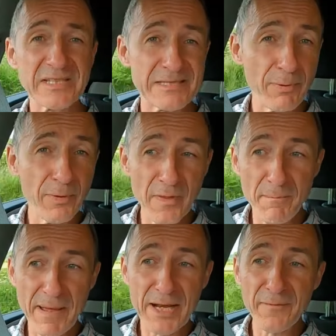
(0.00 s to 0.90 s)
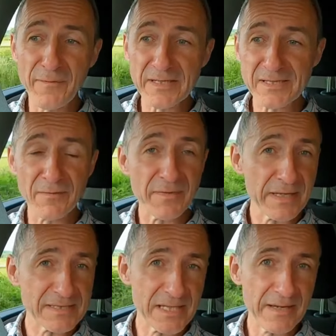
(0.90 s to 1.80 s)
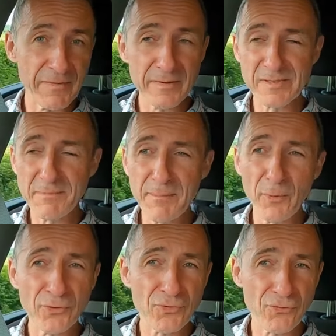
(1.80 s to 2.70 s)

to exploit the benefits of this if there was a bit more